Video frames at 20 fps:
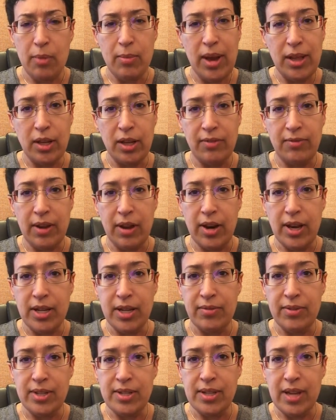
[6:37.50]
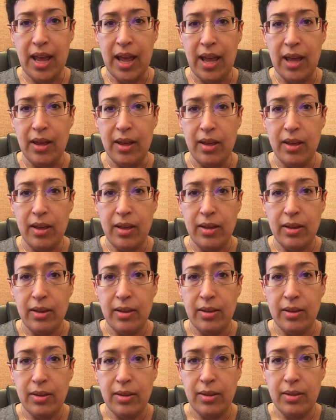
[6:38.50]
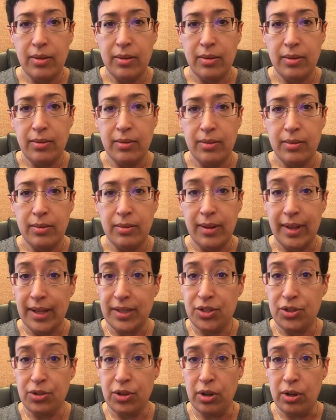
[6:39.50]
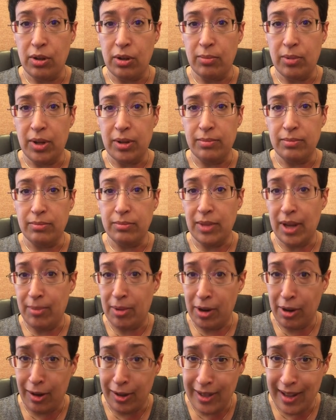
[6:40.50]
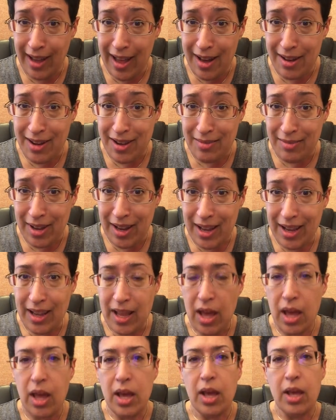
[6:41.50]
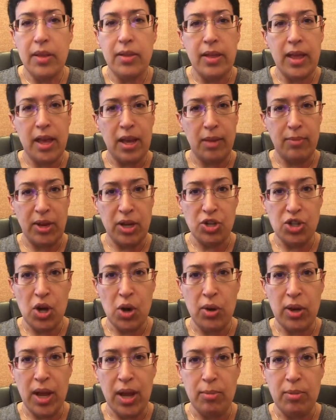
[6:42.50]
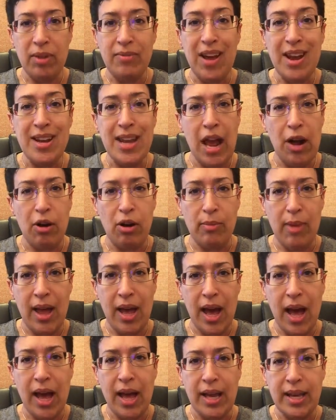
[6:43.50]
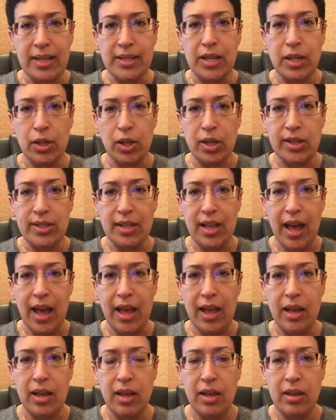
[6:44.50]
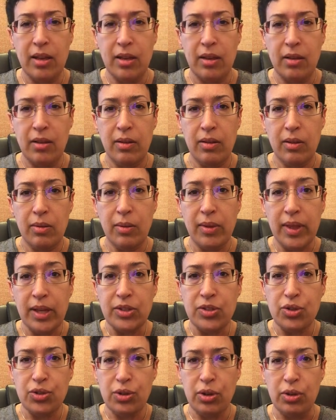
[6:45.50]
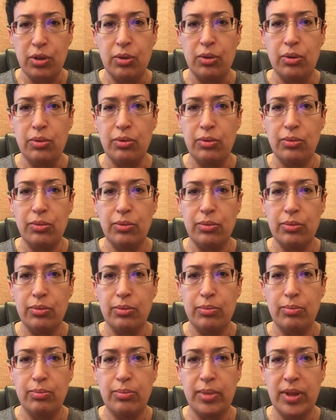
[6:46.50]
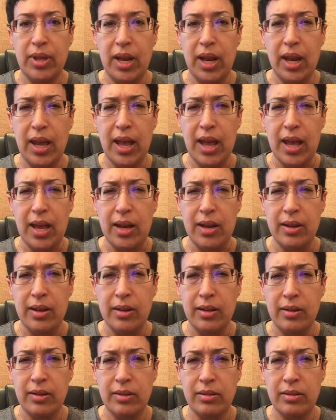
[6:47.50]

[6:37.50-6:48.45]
might look very different to say, well, that's true, but maybe you're holding out on me. It could be joking, but if I narrow my eyes, it looks like, well, that's true, but then again,